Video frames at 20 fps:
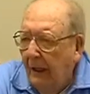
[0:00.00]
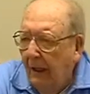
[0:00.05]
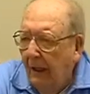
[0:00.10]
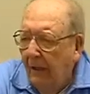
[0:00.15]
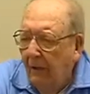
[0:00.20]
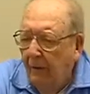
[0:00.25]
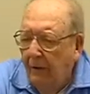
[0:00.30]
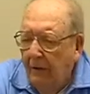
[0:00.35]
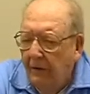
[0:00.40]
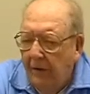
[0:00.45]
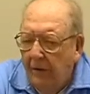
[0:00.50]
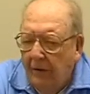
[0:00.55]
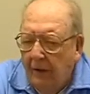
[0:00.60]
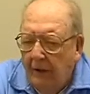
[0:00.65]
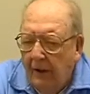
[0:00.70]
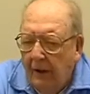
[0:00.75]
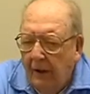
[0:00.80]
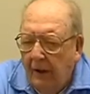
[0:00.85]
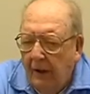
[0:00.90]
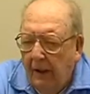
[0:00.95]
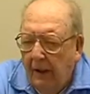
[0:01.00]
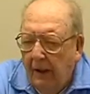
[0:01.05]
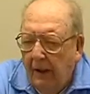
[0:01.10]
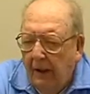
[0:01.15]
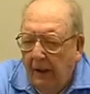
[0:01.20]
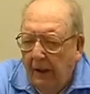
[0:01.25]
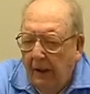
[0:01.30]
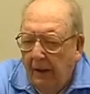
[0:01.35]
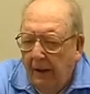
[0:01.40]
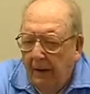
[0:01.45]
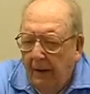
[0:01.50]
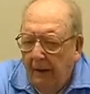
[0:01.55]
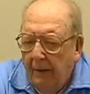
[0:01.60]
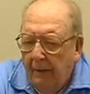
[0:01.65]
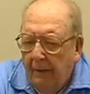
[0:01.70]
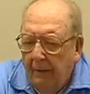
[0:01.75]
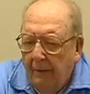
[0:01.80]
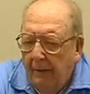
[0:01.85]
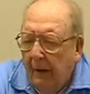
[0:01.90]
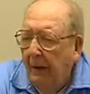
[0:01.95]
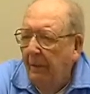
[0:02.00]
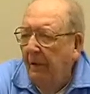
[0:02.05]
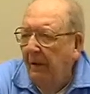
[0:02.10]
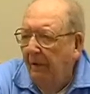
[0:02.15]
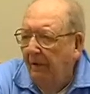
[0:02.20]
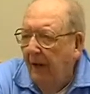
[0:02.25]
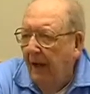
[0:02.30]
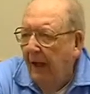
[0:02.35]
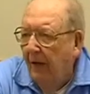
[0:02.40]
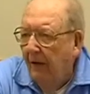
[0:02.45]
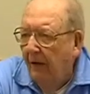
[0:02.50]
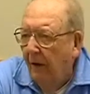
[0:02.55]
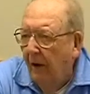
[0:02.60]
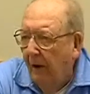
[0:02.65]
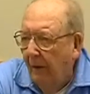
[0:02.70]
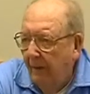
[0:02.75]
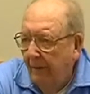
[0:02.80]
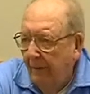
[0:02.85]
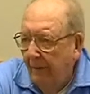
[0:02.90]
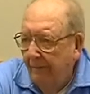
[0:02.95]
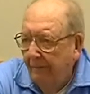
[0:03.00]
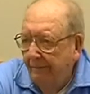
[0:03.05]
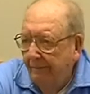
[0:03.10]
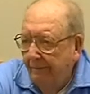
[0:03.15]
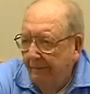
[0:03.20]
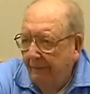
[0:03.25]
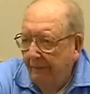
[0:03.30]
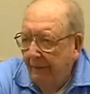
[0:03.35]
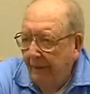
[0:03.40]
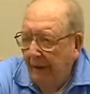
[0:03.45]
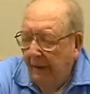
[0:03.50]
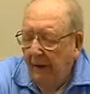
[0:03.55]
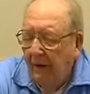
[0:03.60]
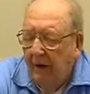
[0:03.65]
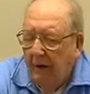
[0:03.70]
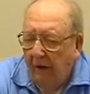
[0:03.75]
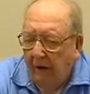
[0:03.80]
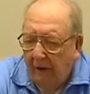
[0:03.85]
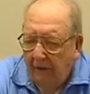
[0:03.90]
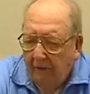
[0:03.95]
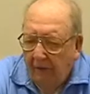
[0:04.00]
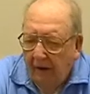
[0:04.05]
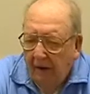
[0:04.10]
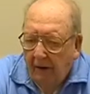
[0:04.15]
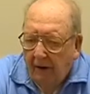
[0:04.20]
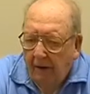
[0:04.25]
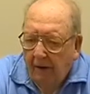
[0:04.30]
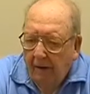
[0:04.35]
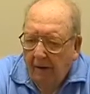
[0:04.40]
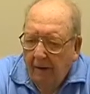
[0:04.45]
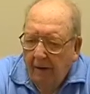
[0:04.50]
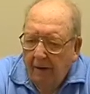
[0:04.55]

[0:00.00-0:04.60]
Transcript: E, which is a, a baby flat top aircraft carrier,